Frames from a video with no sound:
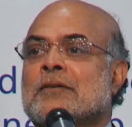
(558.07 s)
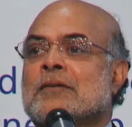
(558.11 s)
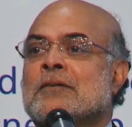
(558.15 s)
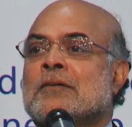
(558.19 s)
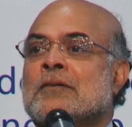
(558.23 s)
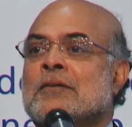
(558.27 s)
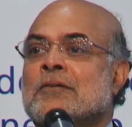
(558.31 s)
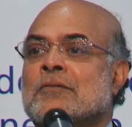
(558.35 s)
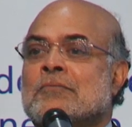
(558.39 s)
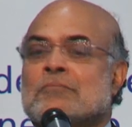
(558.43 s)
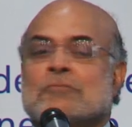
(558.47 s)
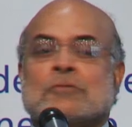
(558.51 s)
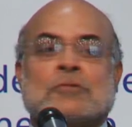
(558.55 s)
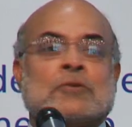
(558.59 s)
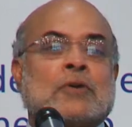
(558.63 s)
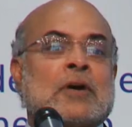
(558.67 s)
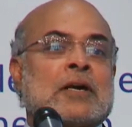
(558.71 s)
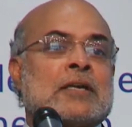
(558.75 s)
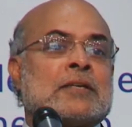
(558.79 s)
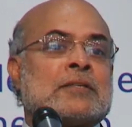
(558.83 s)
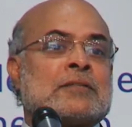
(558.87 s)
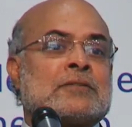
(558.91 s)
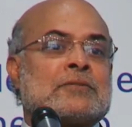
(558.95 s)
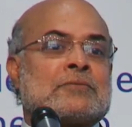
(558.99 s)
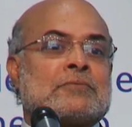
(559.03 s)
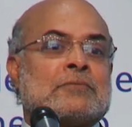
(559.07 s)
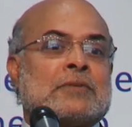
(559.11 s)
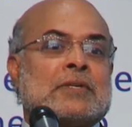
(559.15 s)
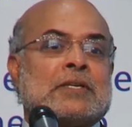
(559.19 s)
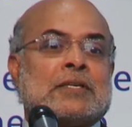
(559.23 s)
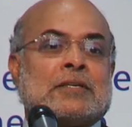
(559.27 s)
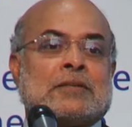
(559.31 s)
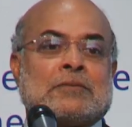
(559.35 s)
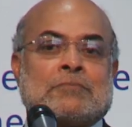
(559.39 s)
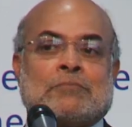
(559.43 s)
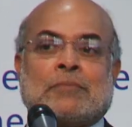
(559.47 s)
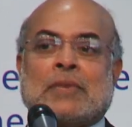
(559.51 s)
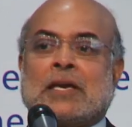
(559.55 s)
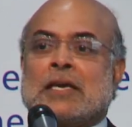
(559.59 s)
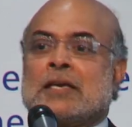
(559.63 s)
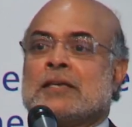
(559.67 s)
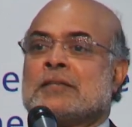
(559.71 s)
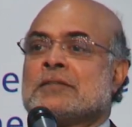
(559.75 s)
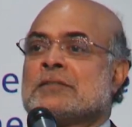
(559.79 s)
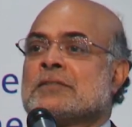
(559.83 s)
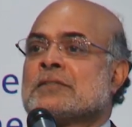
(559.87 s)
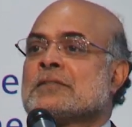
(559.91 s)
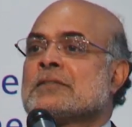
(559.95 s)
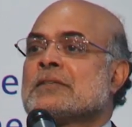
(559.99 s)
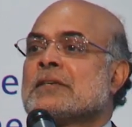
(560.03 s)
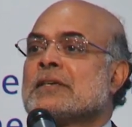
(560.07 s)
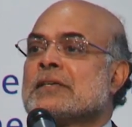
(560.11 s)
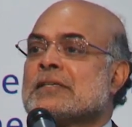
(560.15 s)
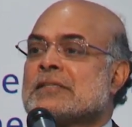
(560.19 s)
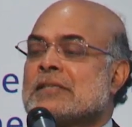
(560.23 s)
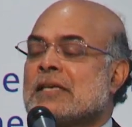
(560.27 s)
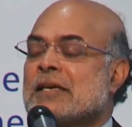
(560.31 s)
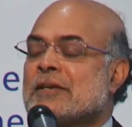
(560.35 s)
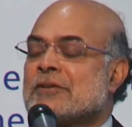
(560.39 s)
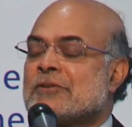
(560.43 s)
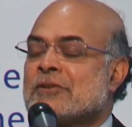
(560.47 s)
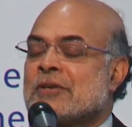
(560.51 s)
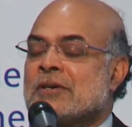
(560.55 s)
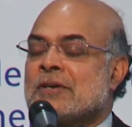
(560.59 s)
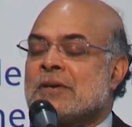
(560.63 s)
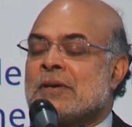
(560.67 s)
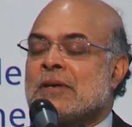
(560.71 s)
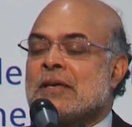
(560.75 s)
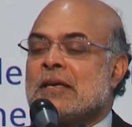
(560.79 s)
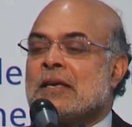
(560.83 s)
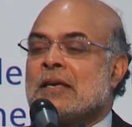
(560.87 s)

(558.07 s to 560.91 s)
uh, rice, wheat, maize, etc